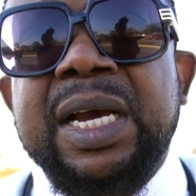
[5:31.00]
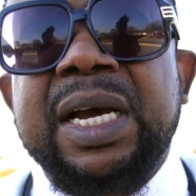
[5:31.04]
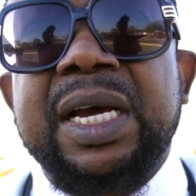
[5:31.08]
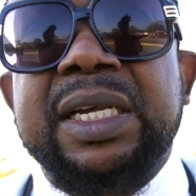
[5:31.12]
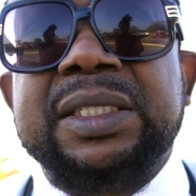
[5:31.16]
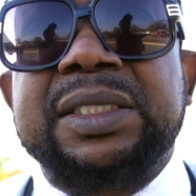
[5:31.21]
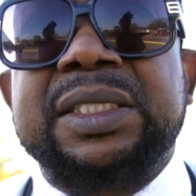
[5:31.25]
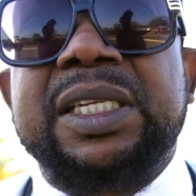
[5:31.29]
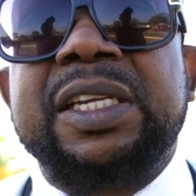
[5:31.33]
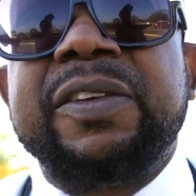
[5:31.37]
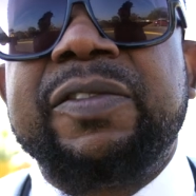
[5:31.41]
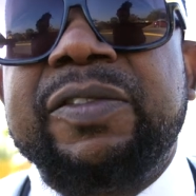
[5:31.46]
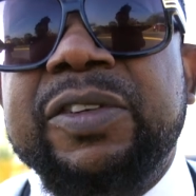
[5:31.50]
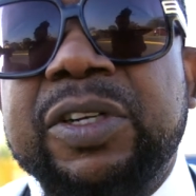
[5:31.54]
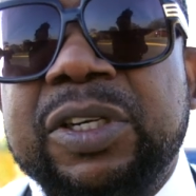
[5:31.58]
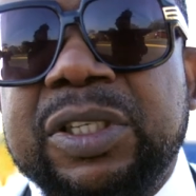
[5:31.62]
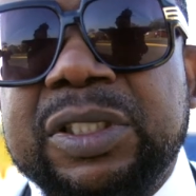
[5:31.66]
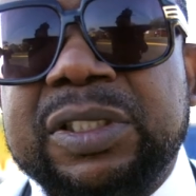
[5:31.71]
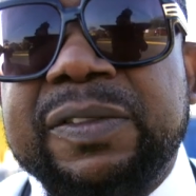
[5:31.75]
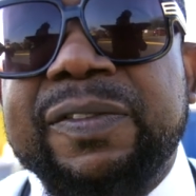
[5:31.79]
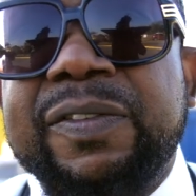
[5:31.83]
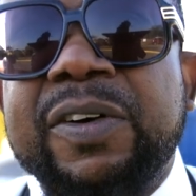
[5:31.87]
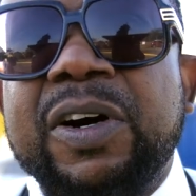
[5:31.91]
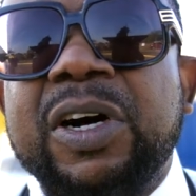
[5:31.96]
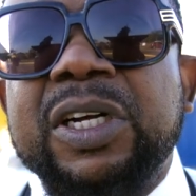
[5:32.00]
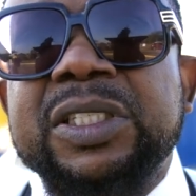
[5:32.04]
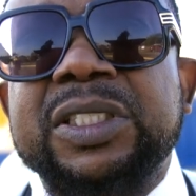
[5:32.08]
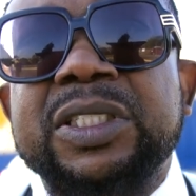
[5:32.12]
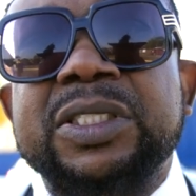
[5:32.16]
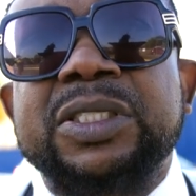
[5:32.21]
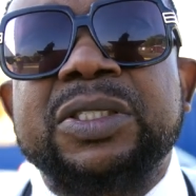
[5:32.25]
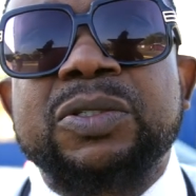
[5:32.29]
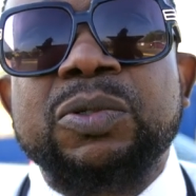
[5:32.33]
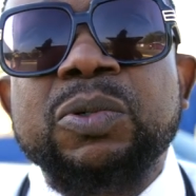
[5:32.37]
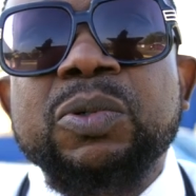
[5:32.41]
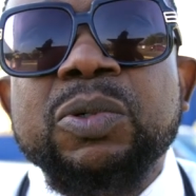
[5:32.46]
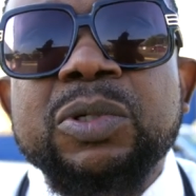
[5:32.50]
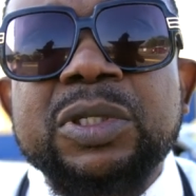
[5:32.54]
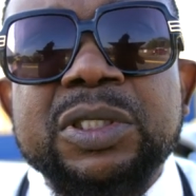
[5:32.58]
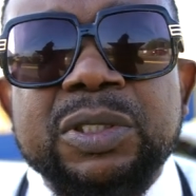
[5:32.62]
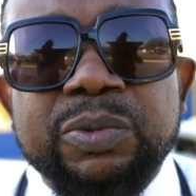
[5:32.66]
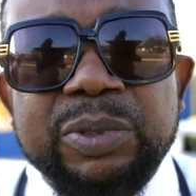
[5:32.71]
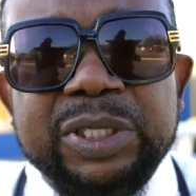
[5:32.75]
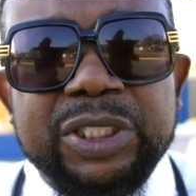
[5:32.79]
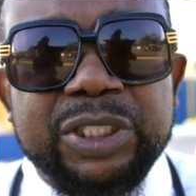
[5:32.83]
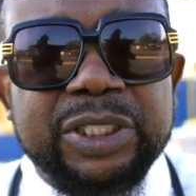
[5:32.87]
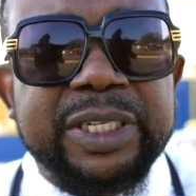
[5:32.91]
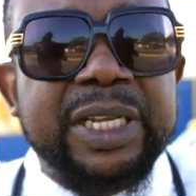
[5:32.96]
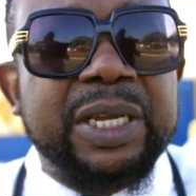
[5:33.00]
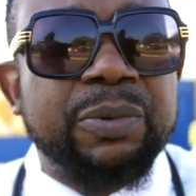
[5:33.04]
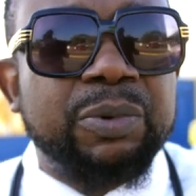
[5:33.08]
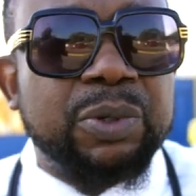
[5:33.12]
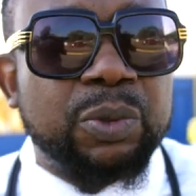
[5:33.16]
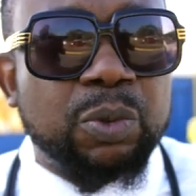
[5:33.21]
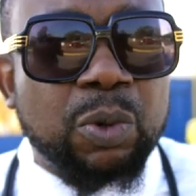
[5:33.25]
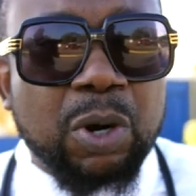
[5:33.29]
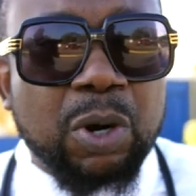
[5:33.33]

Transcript: has given us 40 schools which they would